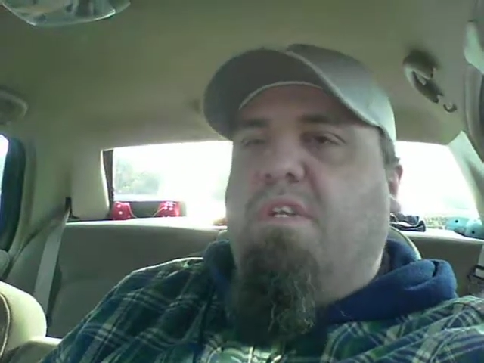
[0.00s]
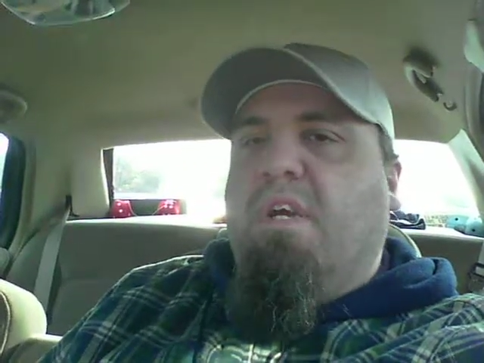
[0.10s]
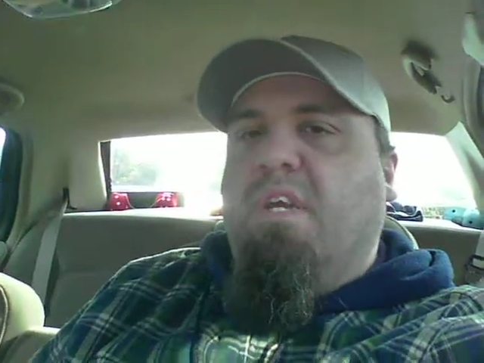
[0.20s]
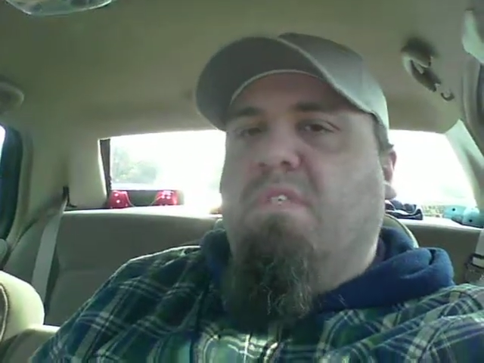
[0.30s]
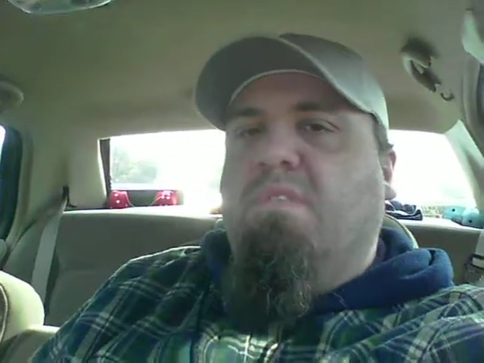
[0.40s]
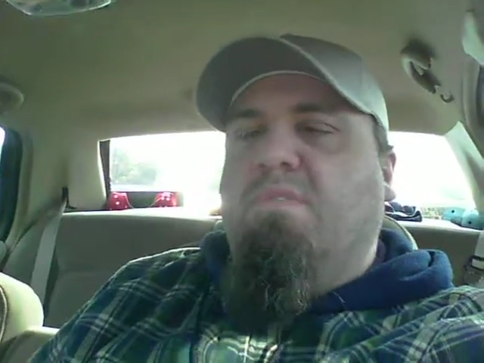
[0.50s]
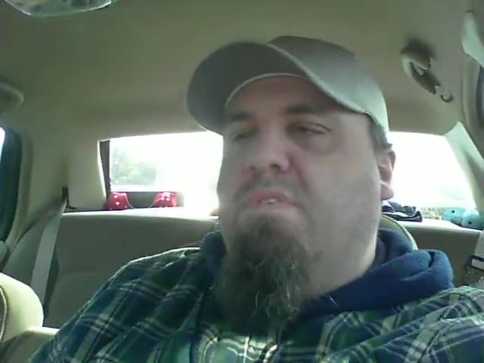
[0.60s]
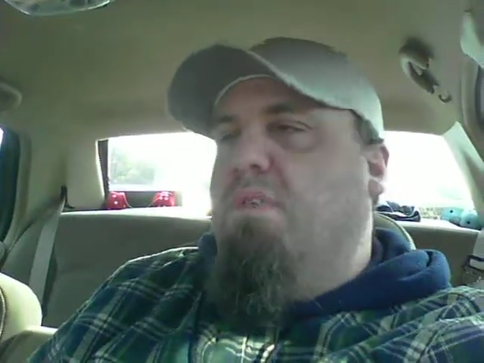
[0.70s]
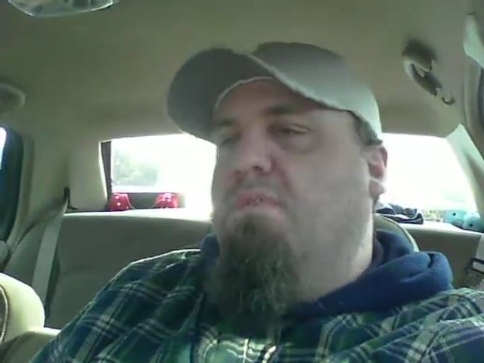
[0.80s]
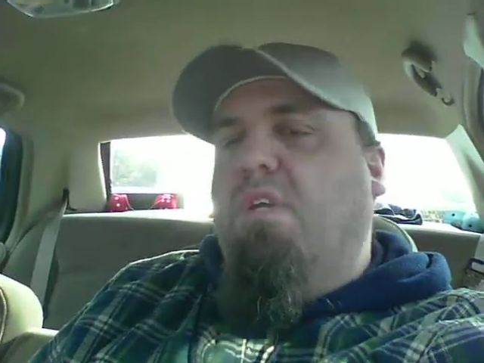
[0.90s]
guys, and,
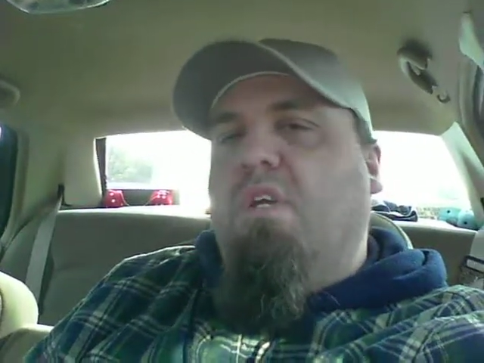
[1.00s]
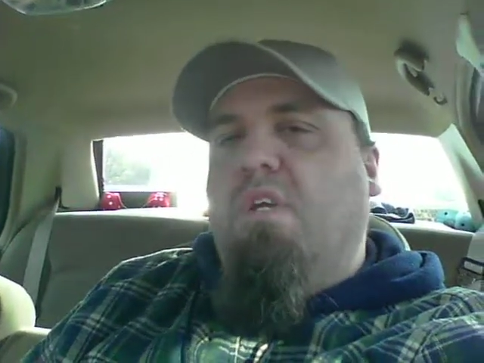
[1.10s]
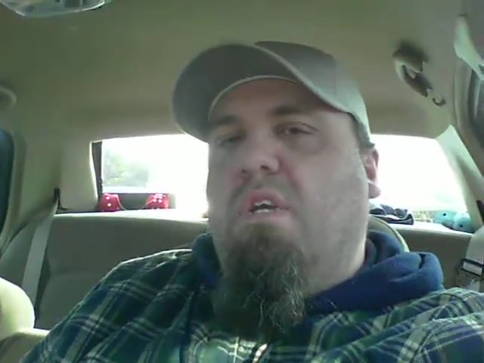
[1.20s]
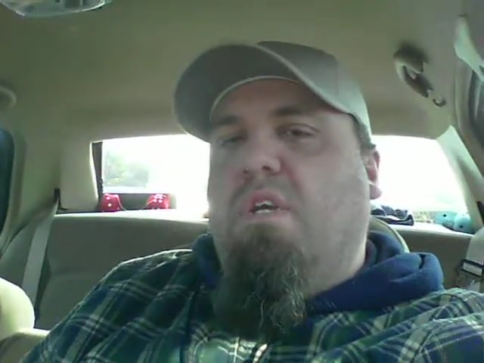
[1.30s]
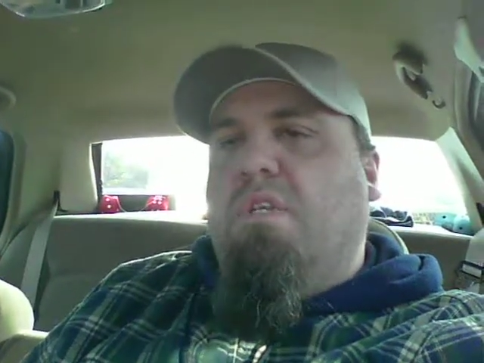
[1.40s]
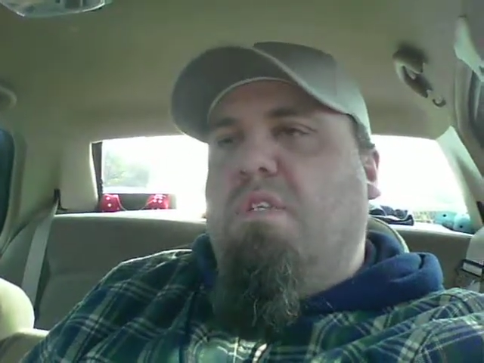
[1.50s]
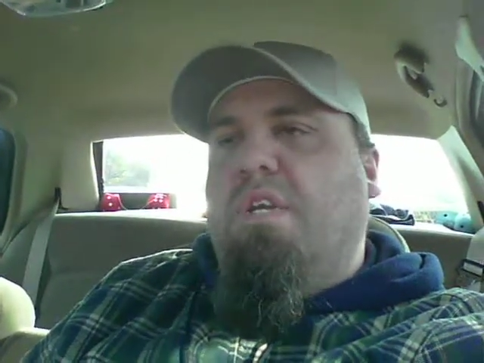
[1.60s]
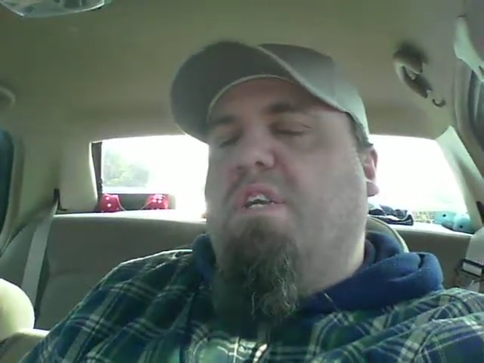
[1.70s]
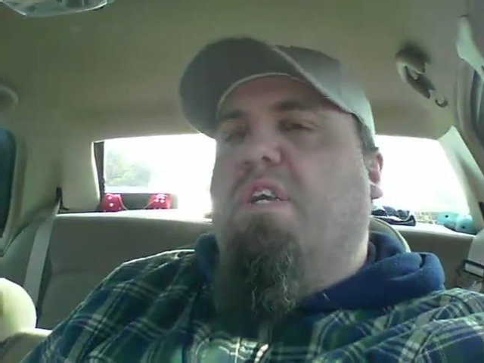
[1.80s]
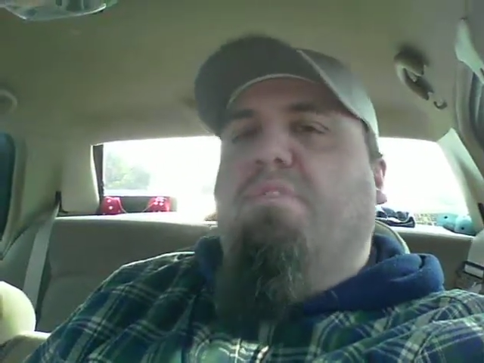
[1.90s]
you know,
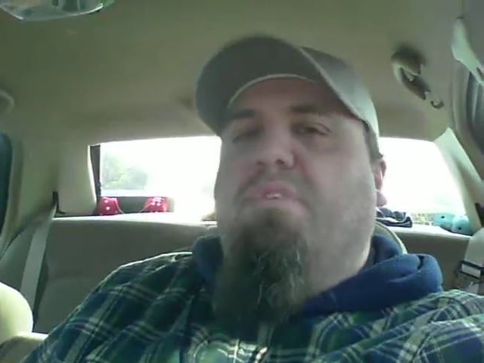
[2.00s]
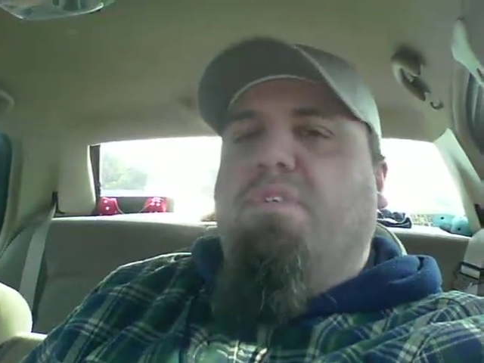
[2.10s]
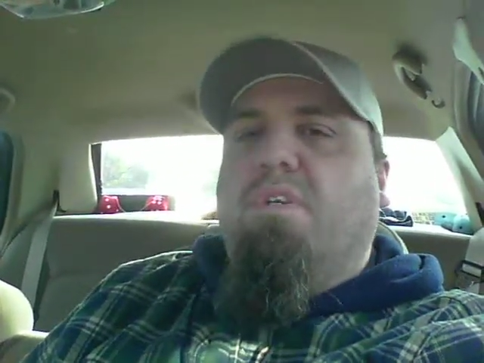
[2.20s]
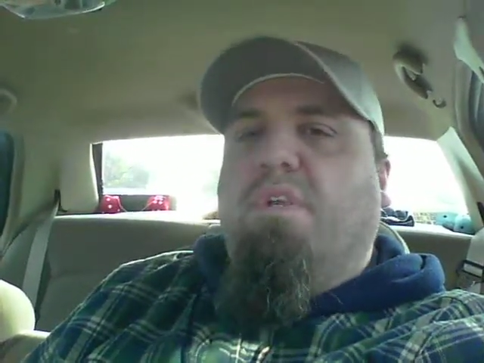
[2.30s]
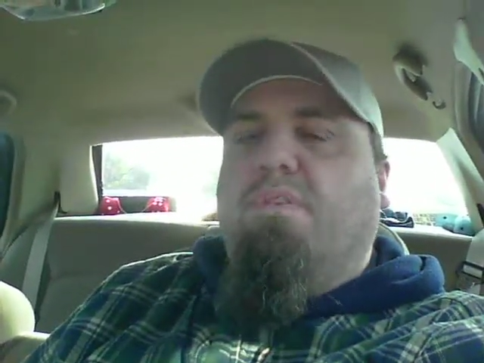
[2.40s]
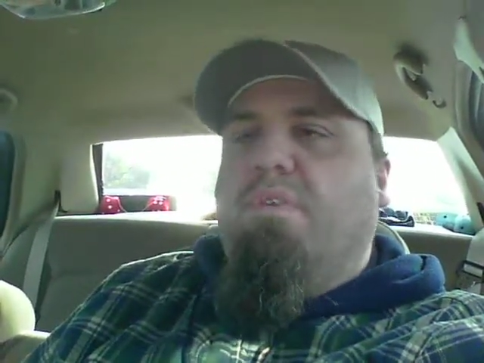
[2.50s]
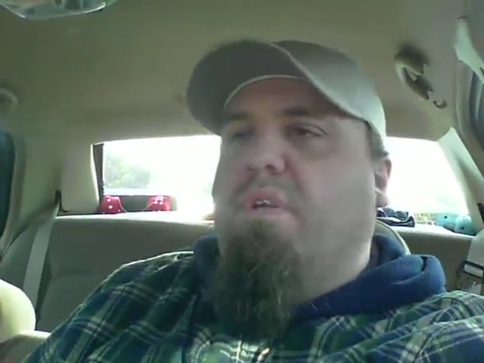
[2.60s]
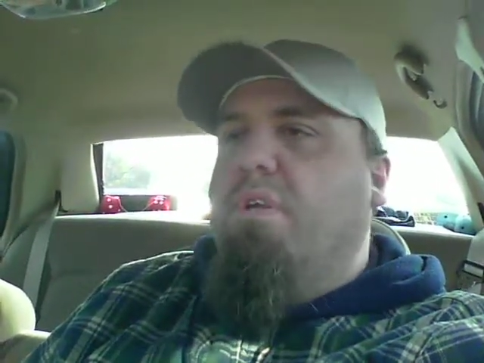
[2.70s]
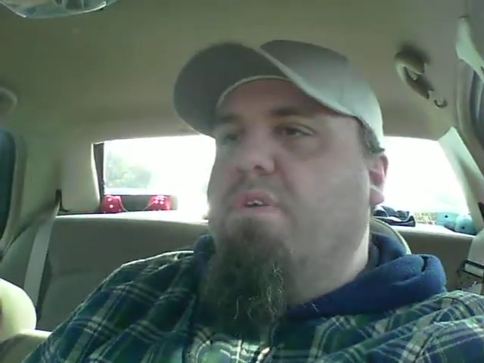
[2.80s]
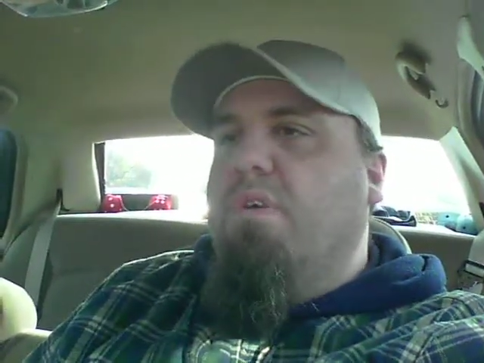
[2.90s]
take care of each other, you
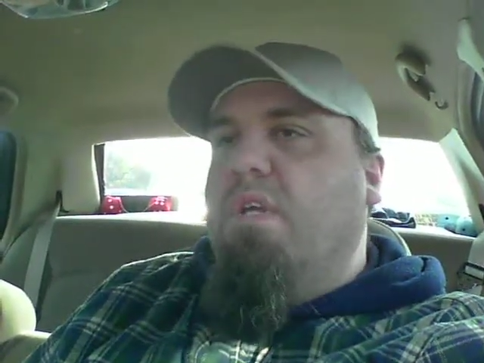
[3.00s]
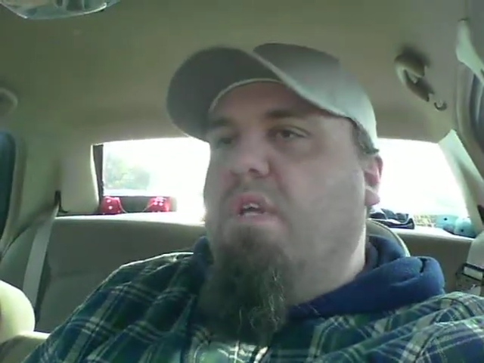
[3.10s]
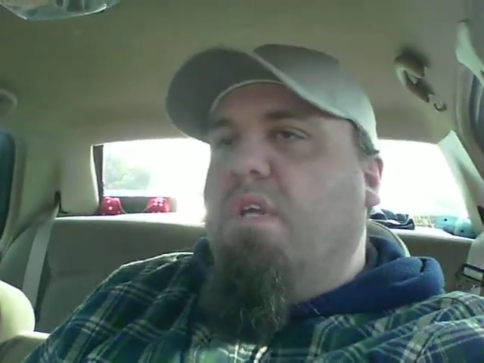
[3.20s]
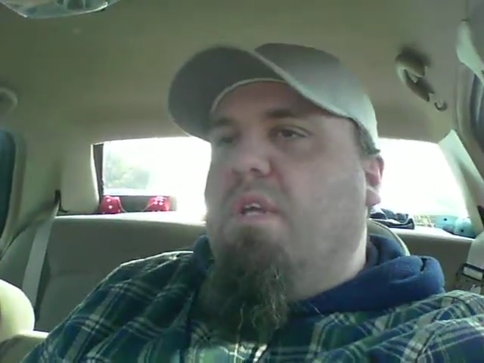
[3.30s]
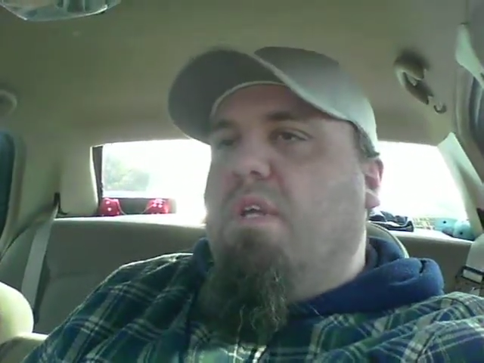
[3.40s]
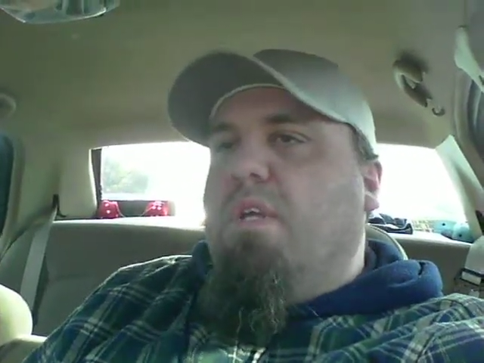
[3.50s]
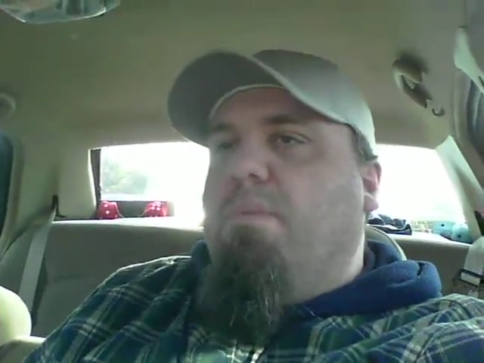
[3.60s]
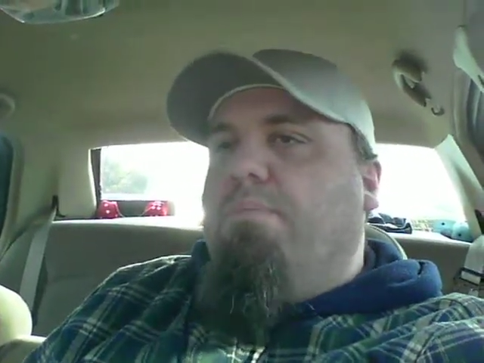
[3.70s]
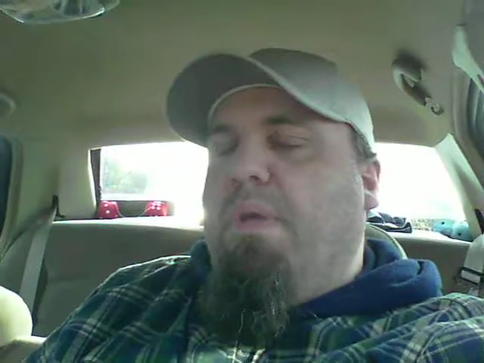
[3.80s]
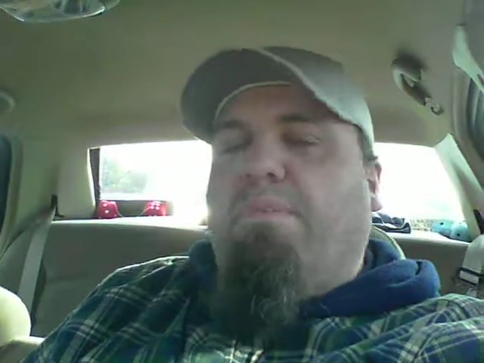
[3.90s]
know?
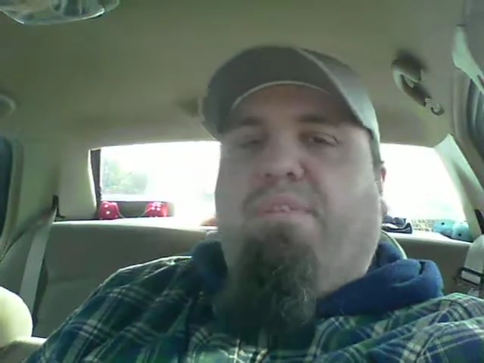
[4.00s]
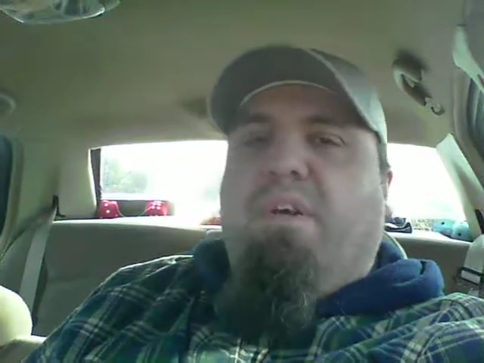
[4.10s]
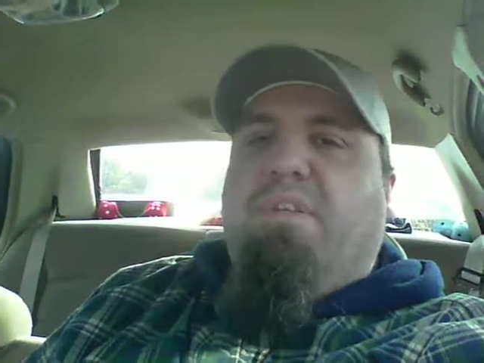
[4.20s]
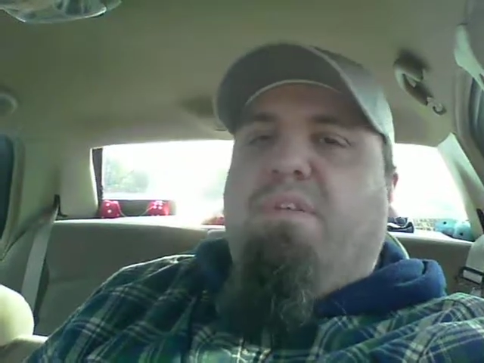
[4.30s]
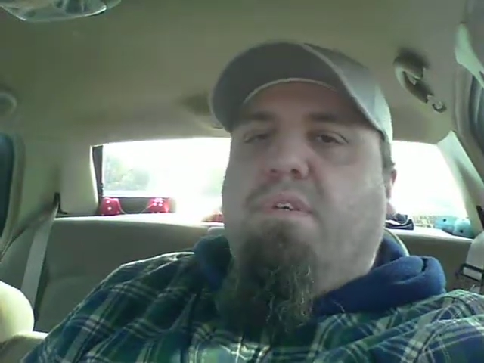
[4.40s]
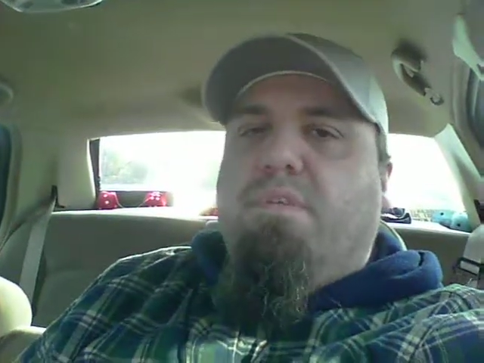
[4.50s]
Be a friend.